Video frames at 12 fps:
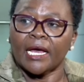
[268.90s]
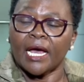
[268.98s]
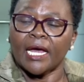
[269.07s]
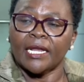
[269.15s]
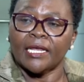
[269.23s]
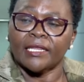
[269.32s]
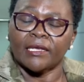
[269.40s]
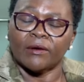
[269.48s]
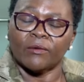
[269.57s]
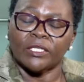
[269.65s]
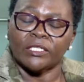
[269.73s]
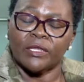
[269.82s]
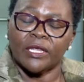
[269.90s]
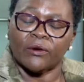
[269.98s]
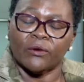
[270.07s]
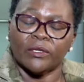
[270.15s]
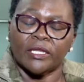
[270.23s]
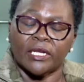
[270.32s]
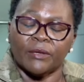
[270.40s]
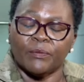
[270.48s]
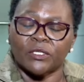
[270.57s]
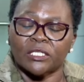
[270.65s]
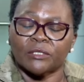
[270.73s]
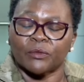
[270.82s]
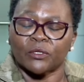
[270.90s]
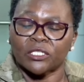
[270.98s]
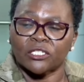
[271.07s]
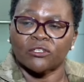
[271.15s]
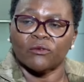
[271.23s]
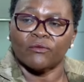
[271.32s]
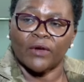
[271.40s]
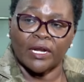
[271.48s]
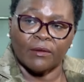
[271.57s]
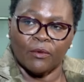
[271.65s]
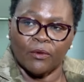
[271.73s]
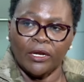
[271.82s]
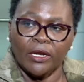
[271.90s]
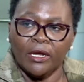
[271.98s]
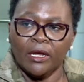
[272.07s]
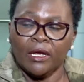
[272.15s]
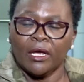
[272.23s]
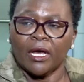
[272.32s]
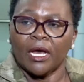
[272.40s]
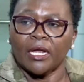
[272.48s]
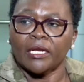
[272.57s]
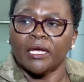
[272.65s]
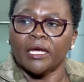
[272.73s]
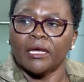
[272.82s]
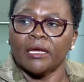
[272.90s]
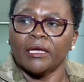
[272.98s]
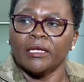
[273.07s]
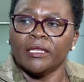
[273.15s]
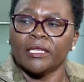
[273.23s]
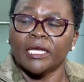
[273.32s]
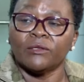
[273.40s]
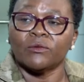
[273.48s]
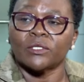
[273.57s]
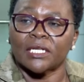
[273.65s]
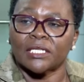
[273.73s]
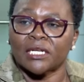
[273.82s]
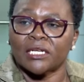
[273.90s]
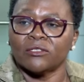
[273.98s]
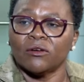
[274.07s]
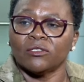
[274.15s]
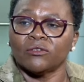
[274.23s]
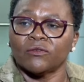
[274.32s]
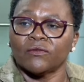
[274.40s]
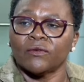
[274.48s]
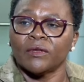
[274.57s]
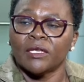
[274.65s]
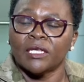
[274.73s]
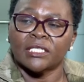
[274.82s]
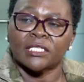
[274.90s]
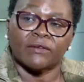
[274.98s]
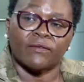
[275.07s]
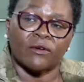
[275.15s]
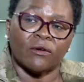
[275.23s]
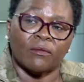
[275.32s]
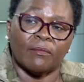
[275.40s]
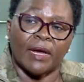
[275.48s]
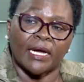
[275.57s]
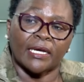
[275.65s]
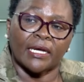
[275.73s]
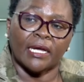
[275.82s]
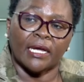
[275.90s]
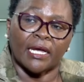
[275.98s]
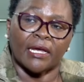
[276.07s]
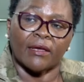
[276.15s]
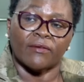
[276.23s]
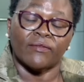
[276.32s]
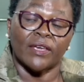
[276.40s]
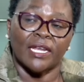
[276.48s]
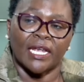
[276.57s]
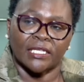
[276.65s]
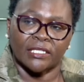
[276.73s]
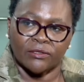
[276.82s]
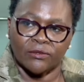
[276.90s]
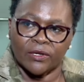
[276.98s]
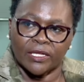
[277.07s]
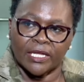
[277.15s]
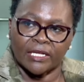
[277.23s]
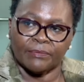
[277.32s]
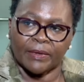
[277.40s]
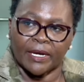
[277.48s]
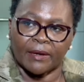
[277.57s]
under what they call the Deposit Protection Fund Board, and that was as a result of several bank failures during that